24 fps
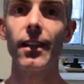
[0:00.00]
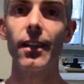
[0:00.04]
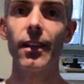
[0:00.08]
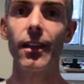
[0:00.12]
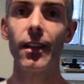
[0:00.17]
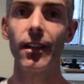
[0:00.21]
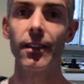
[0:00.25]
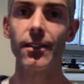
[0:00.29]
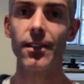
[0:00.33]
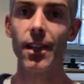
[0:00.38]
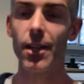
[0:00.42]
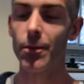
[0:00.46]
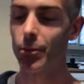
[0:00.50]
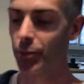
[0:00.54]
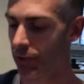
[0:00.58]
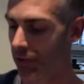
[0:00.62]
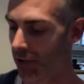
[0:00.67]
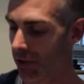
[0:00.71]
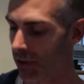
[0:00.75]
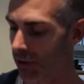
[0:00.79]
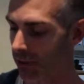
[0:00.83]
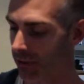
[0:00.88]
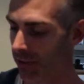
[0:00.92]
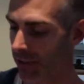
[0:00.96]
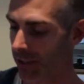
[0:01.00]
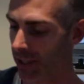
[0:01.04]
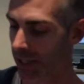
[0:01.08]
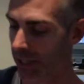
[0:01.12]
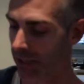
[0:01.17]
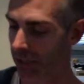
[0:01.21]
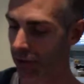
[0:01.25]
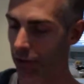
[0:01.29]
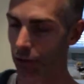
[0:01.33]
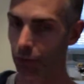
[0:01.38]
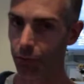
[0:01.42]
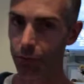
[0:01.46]
examples of in
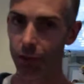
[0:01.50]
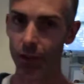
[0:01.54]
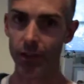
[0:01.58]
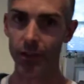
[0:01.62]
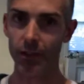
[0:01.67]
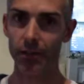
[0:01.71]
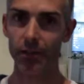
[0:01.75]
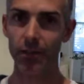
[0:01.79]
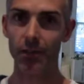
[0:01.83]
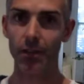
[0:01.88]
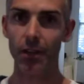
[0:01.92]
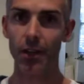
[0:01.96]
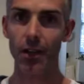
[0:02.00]
nature was